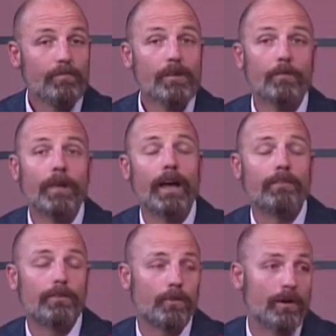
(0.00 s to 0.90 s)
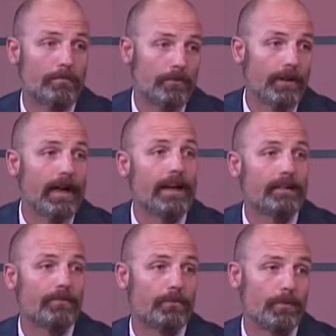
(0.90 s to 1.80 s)
We have a pretty
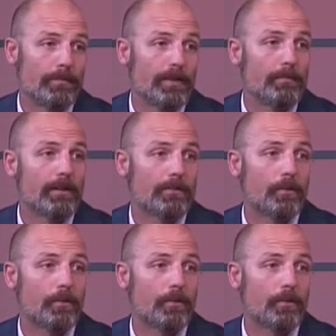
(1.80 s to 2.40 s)
active swim team at